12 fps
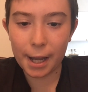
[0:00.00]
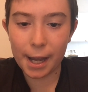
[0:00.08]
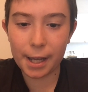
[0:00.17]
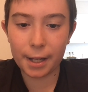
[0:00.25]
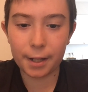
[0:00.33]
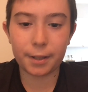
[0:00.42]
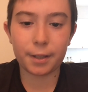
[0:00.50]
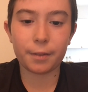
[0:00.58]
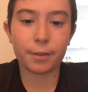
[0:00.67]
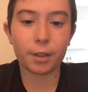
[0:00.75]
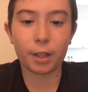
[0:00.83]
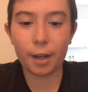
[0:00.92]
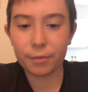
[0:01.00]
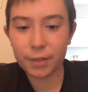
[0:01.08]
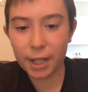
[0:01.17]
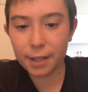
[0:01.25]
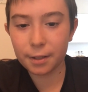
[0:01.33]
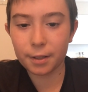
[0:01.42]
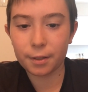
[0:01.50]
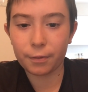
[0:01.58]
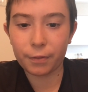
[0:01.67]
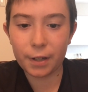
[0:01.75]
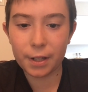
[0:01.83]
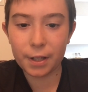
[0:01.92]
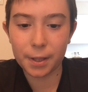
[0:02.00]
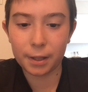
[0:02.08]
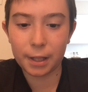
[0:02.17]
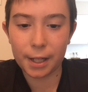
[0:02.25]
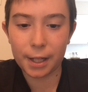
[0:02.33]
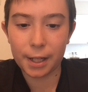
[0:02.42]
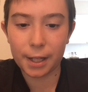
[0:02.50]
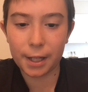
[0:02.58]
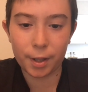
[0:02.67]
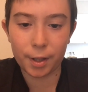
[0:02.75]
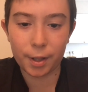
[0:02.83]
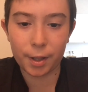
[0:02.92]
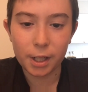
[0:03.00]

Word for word: and the left-handed defenseman let it rip,